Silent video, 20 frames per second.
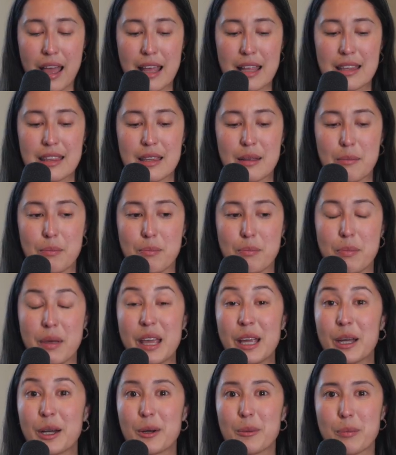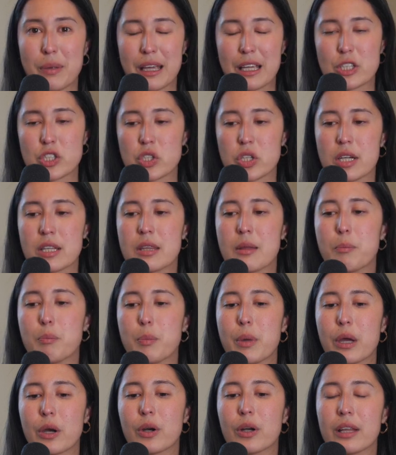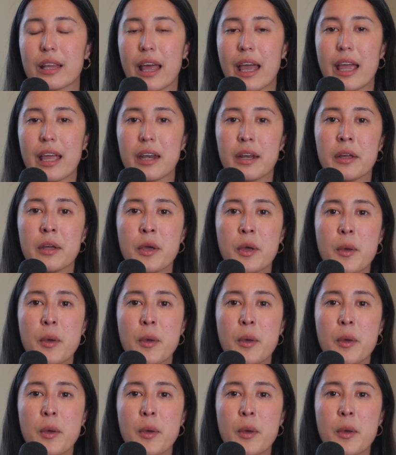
and the bigger picture and the bigger light,